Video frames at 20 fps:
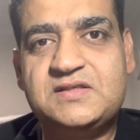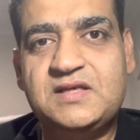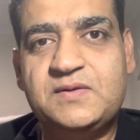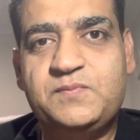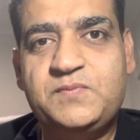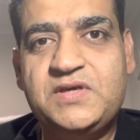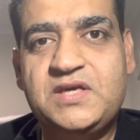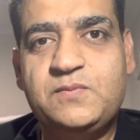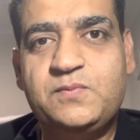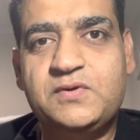The
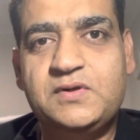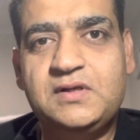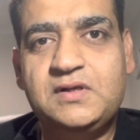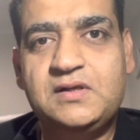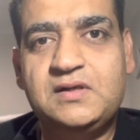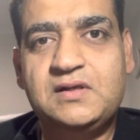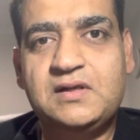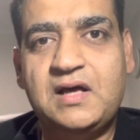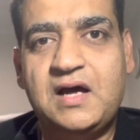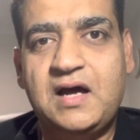
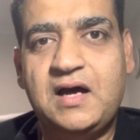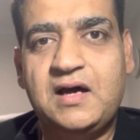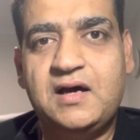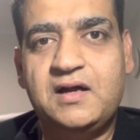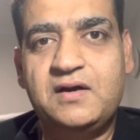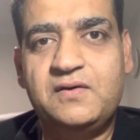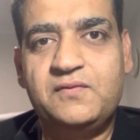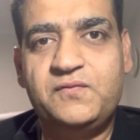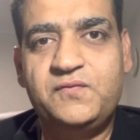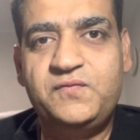people
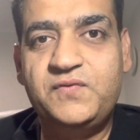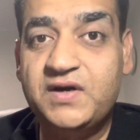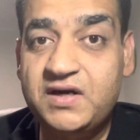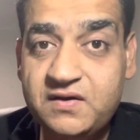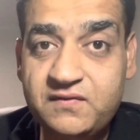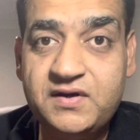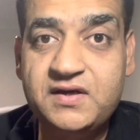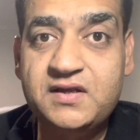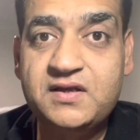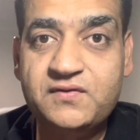are very,
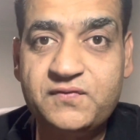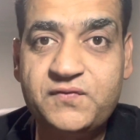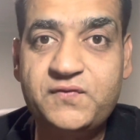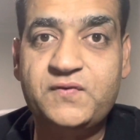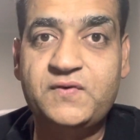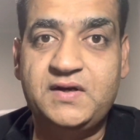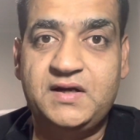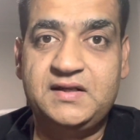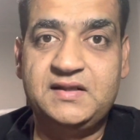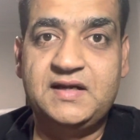very
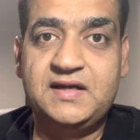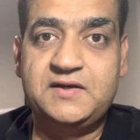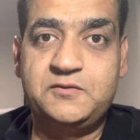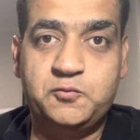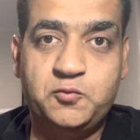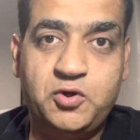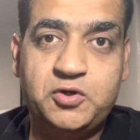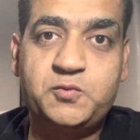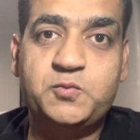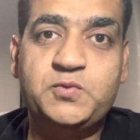afraid that
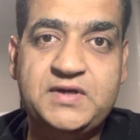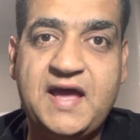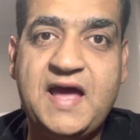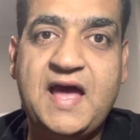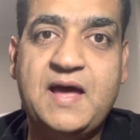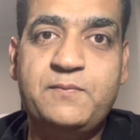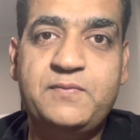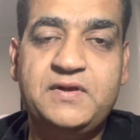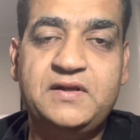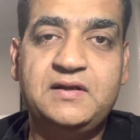what would
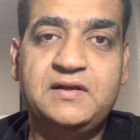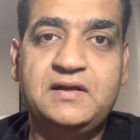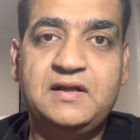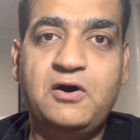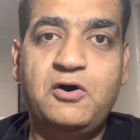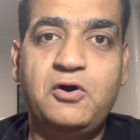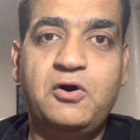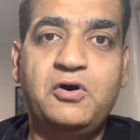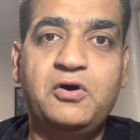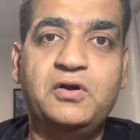happen
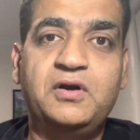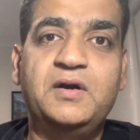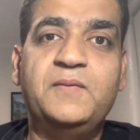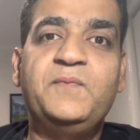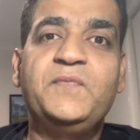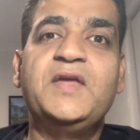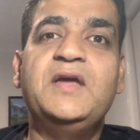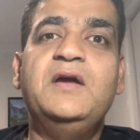or